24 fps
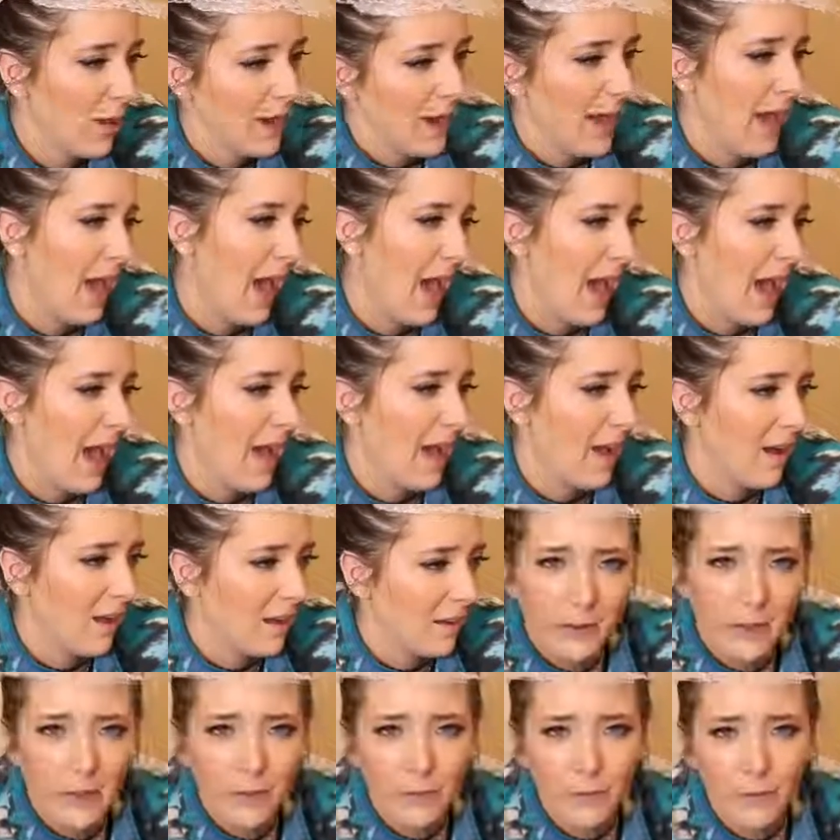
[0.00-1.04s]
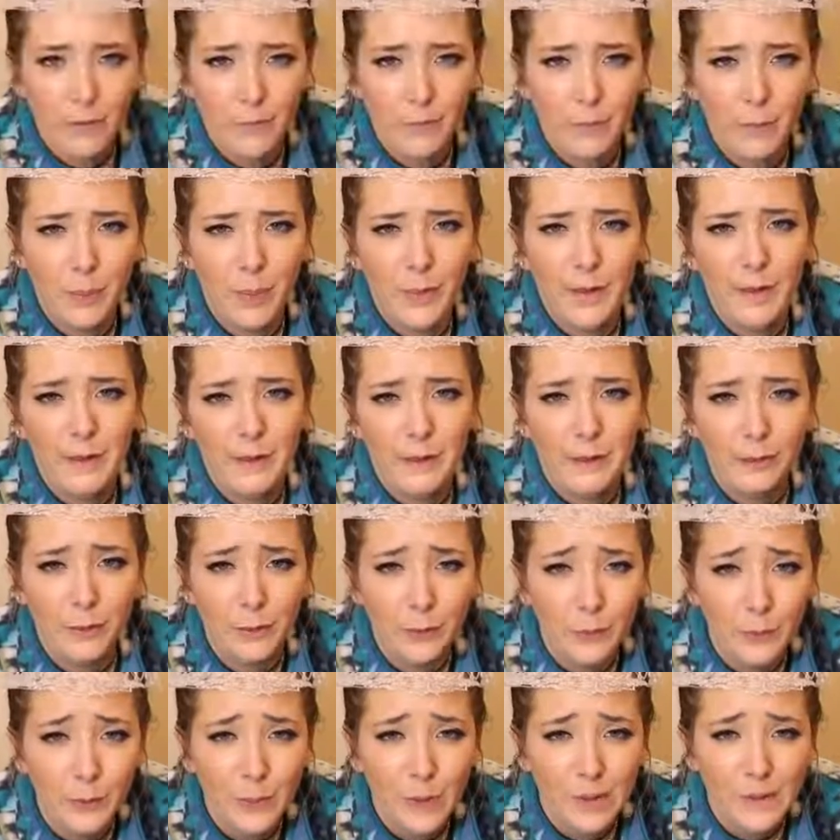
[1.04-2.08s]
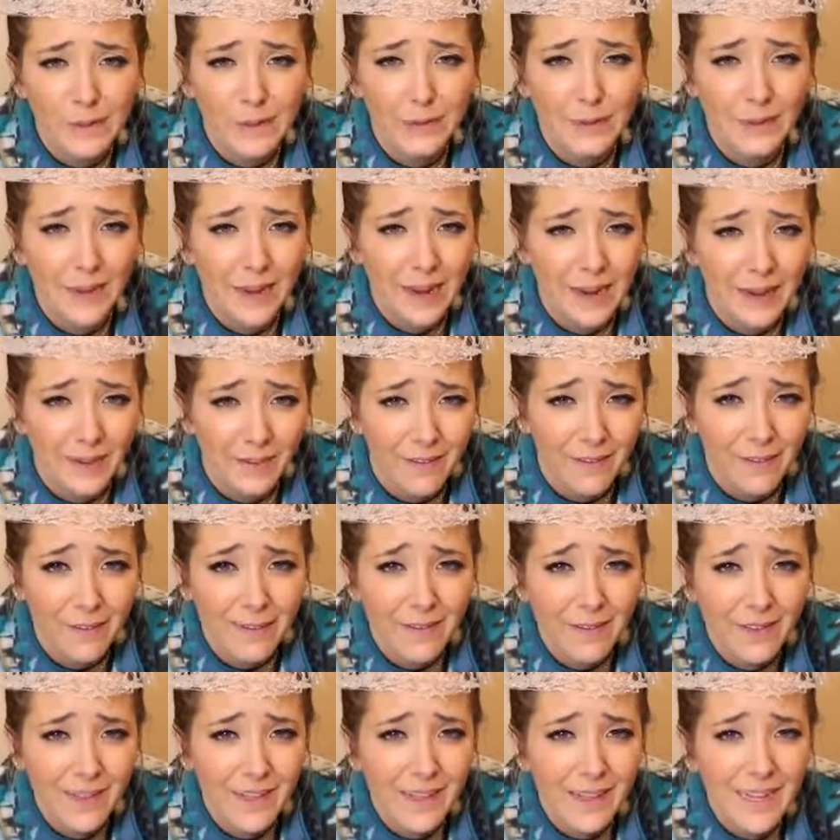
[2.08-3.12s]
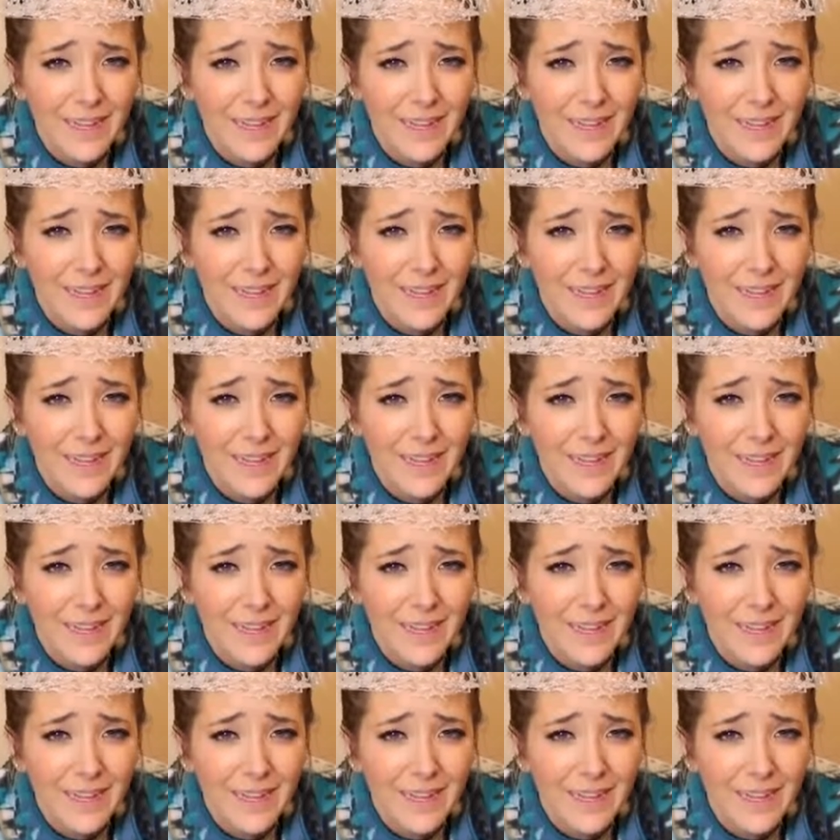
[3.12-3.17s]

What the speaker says: what a hat. Have you ever put glue on your hair?